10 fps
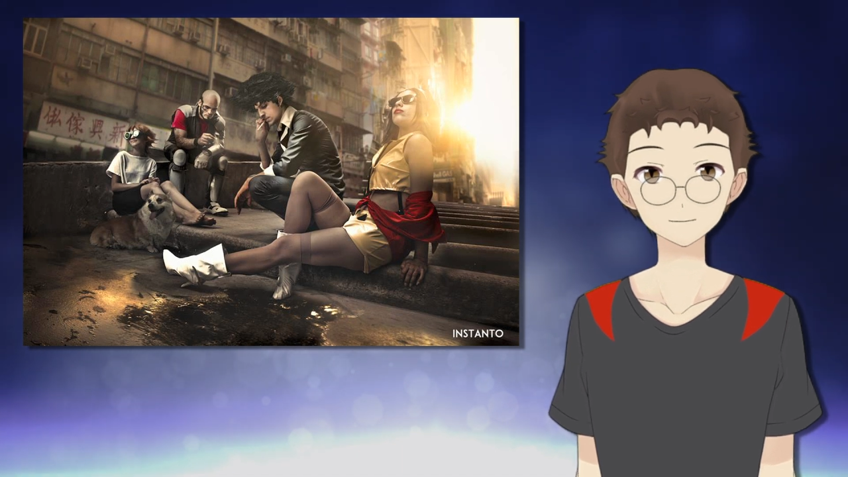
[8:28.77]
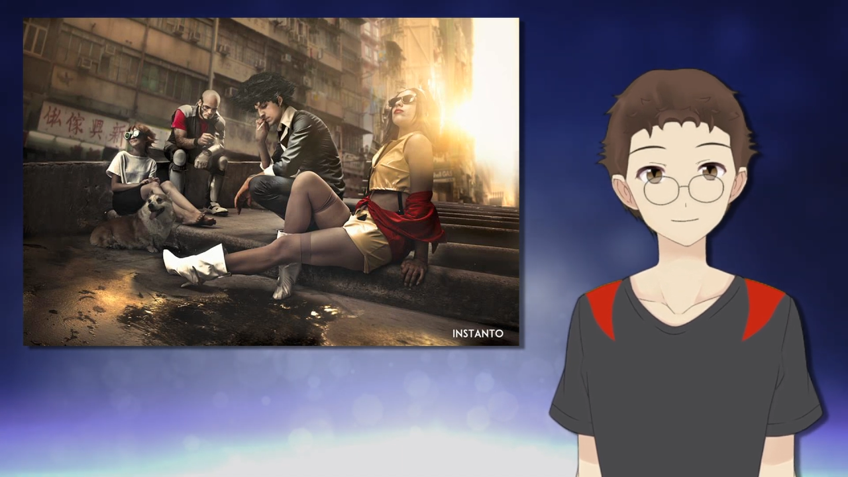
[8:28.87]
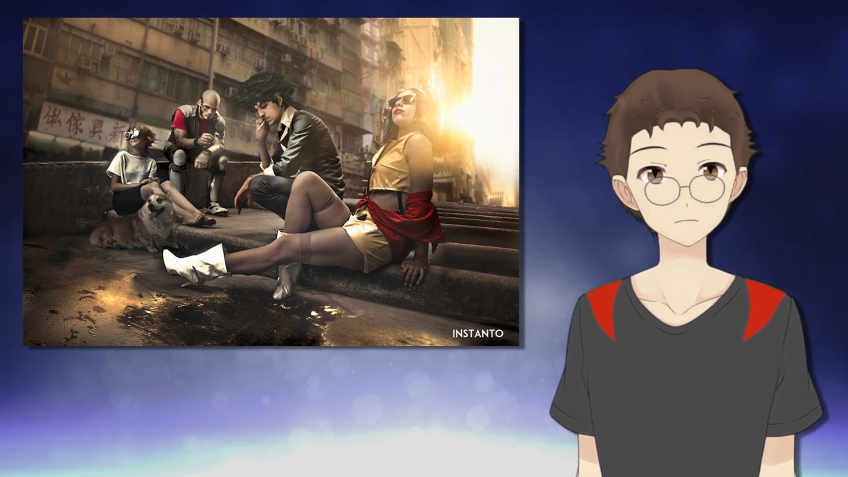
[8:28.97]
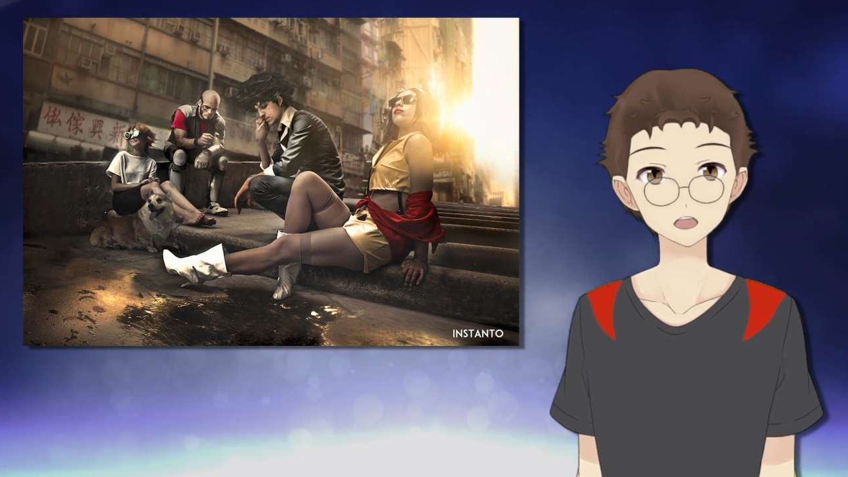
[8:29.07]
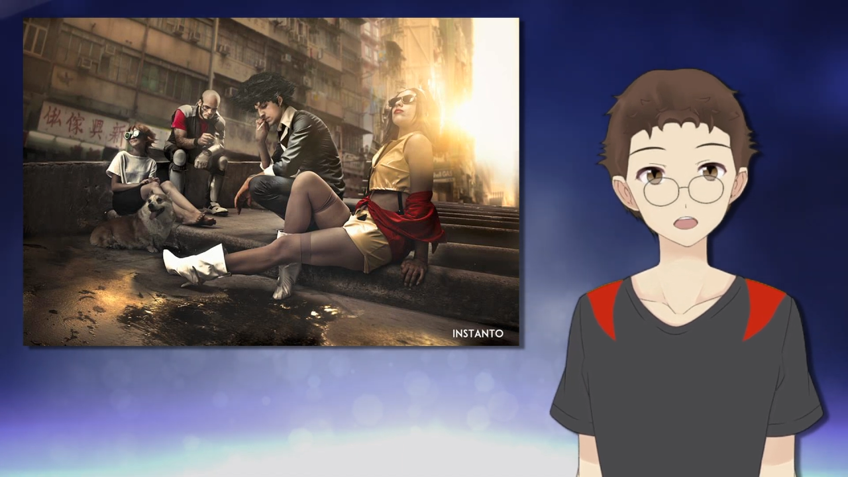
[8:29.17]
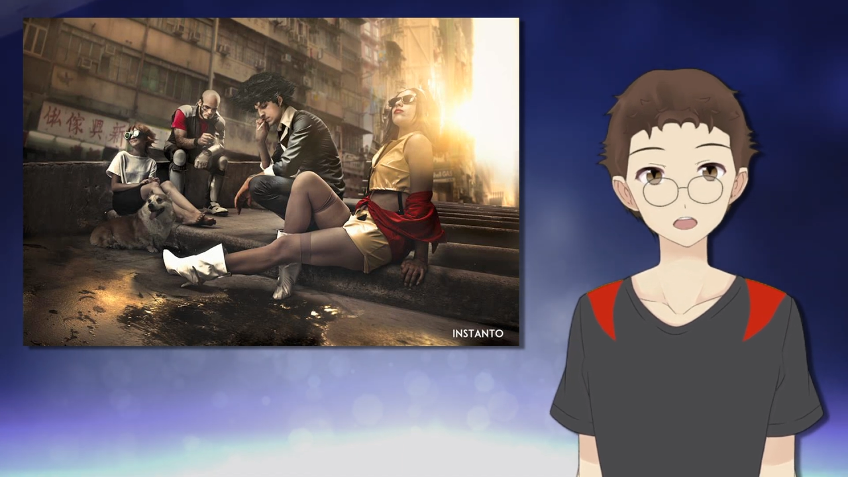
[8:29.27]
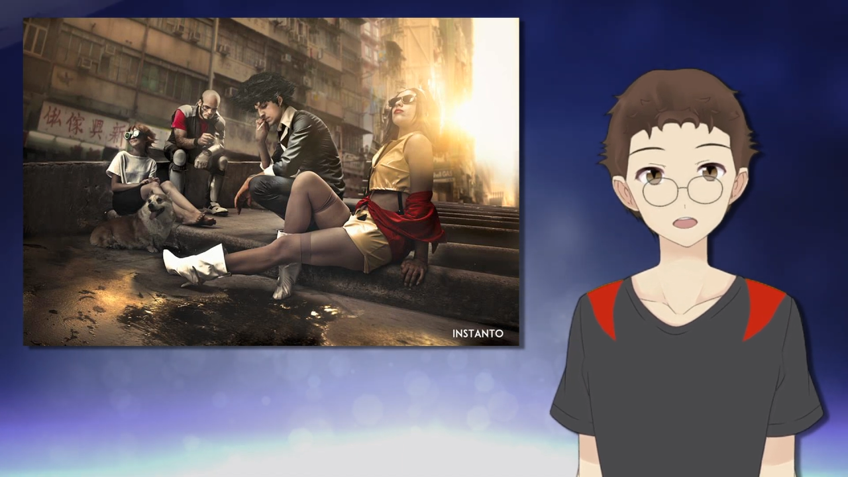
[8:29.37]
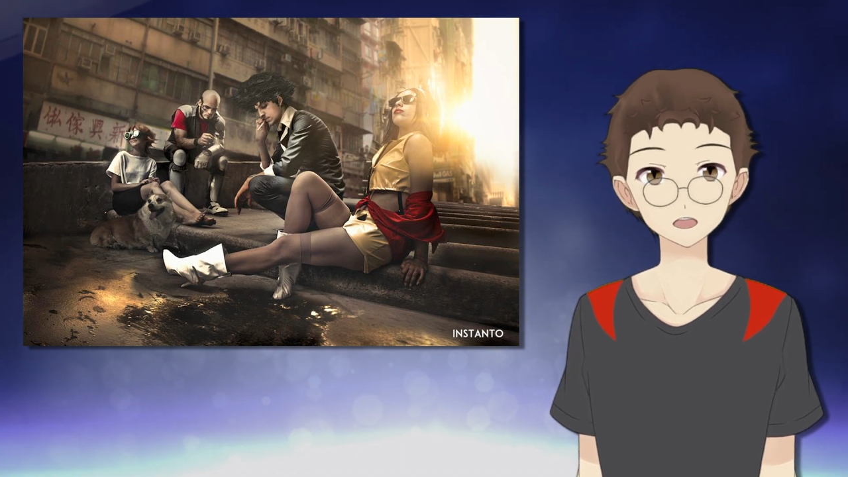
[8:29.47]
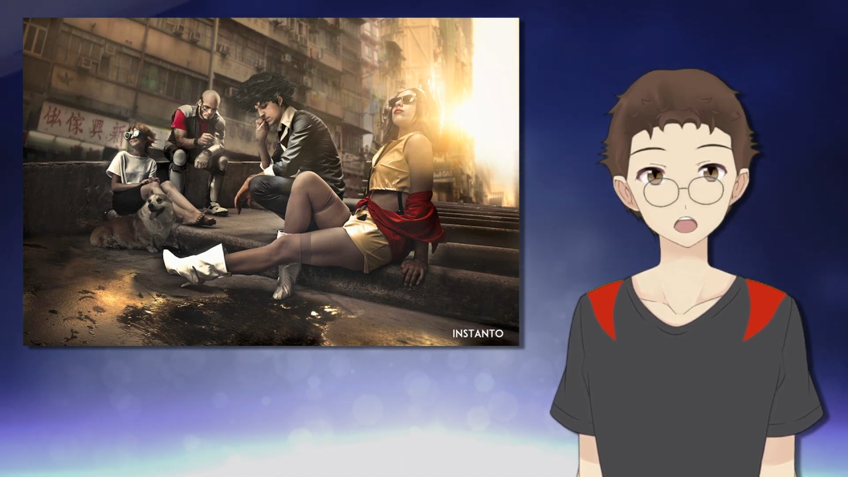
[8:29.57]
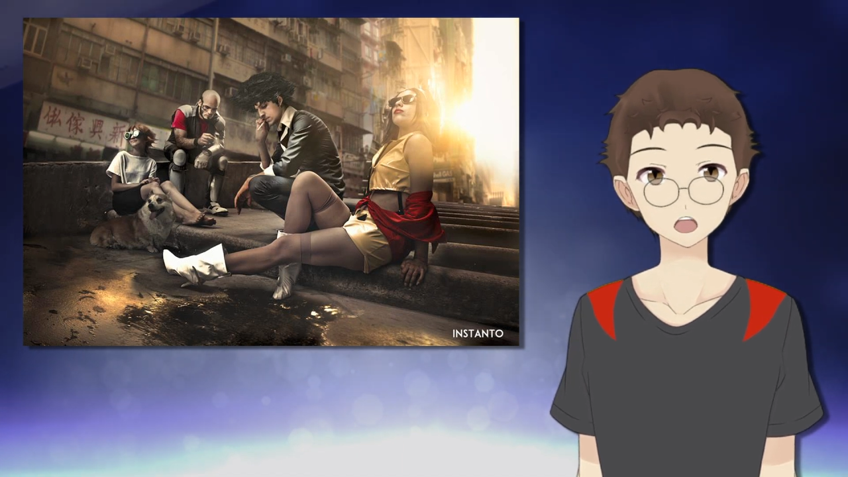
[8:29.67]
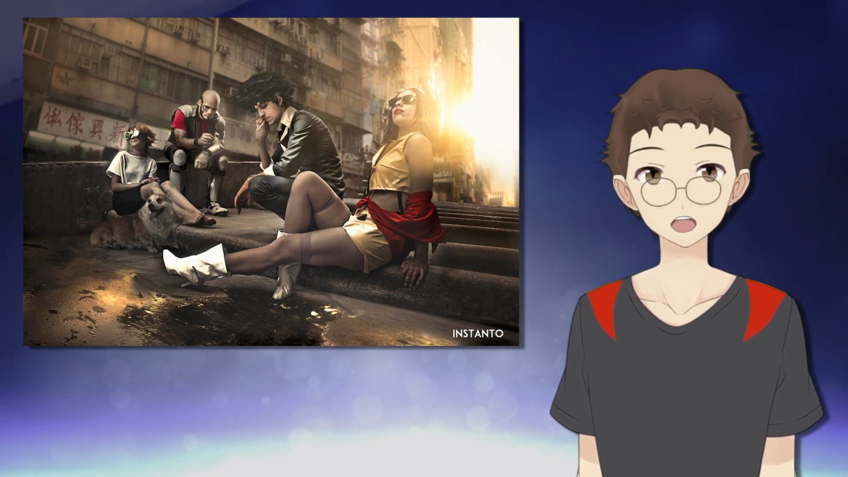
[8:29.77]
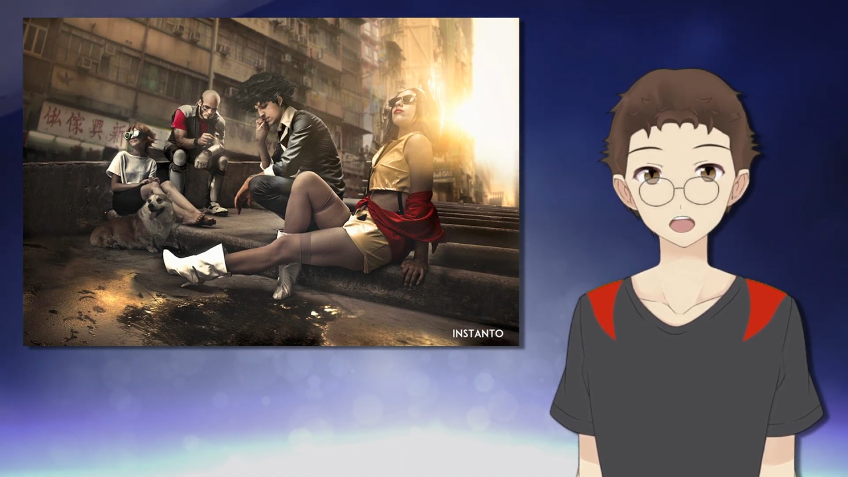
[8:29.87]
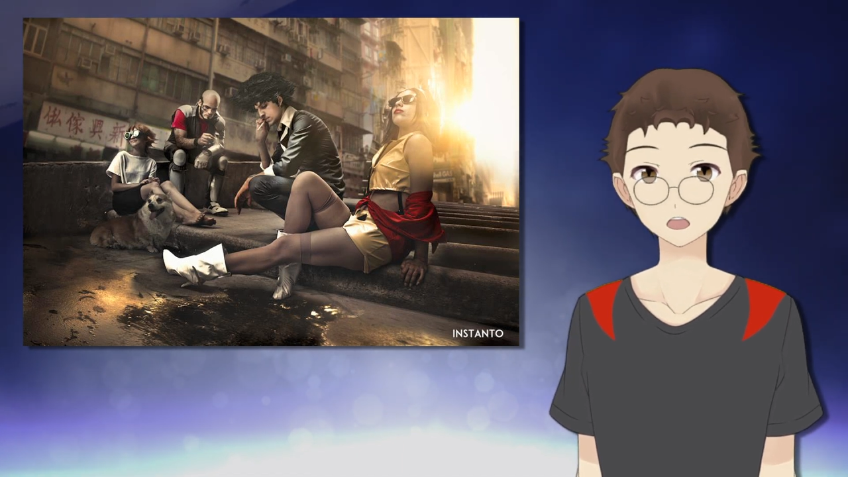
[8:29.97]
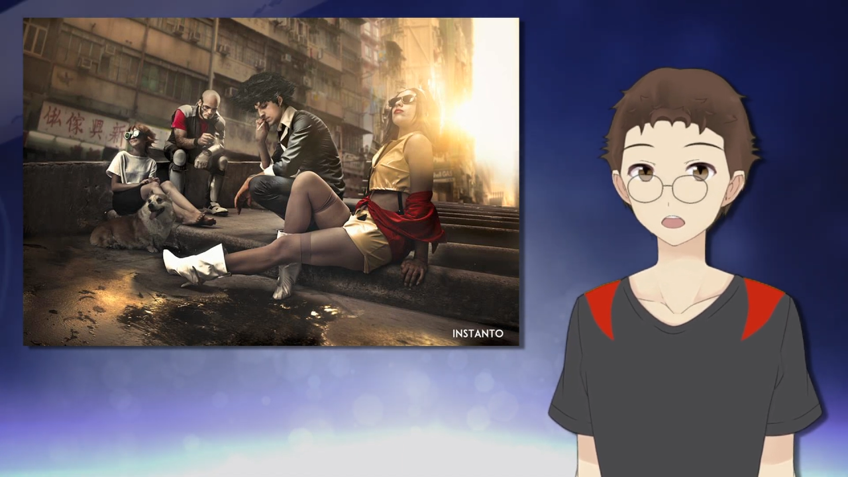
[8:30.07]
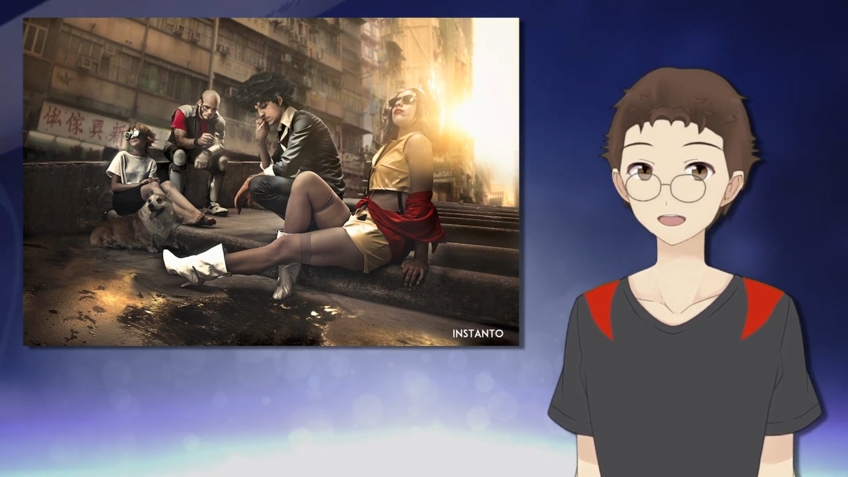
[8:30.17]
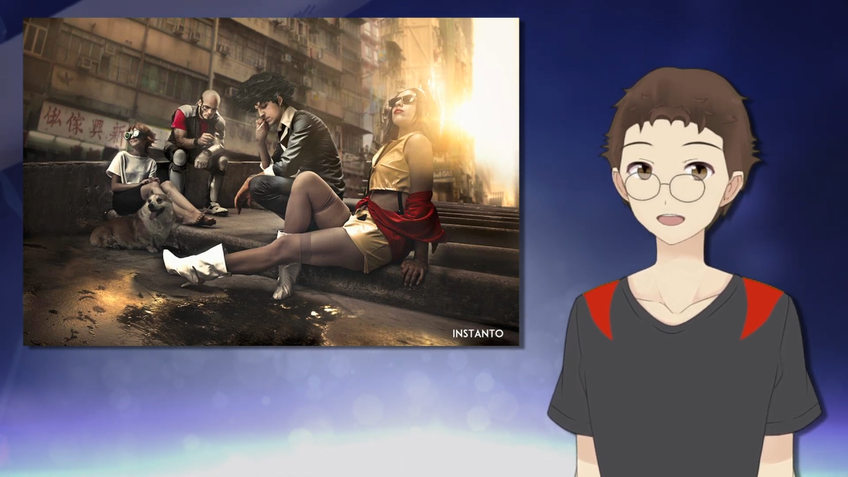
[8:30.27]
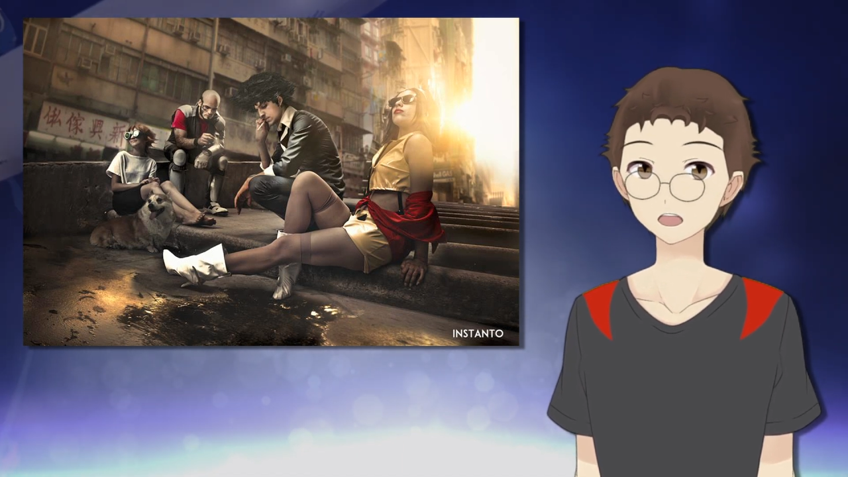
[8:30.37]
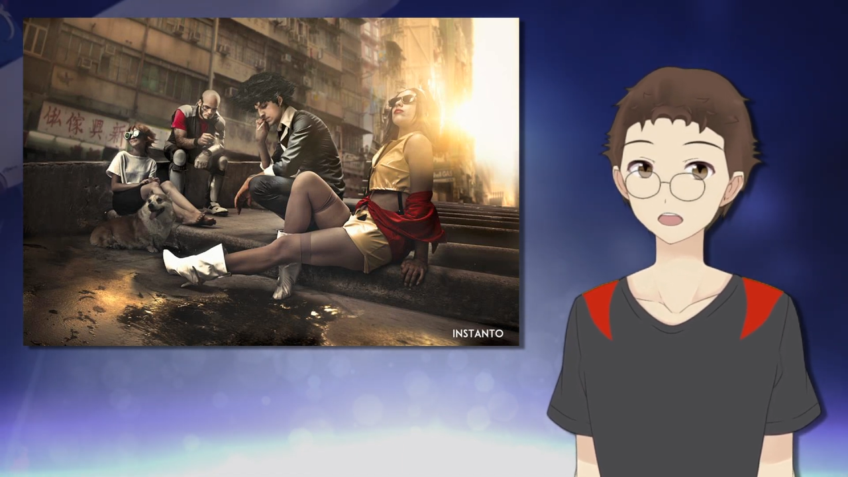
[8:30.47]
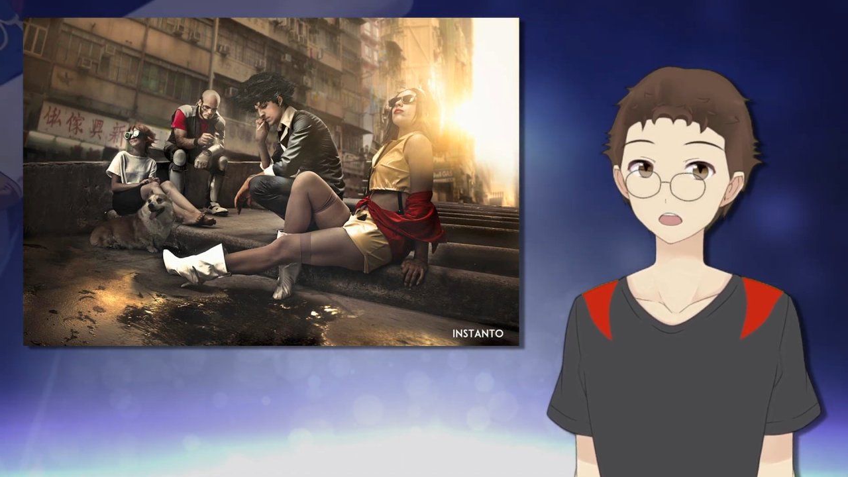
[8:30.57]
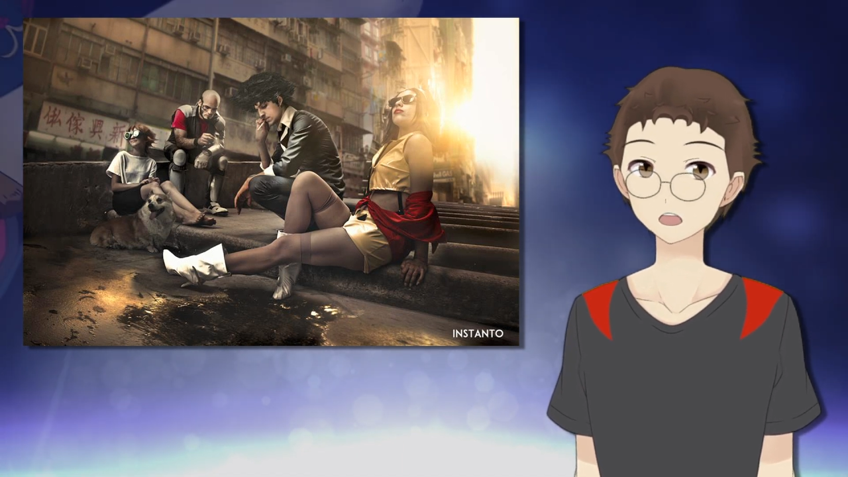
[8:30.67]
it could exist without being constantly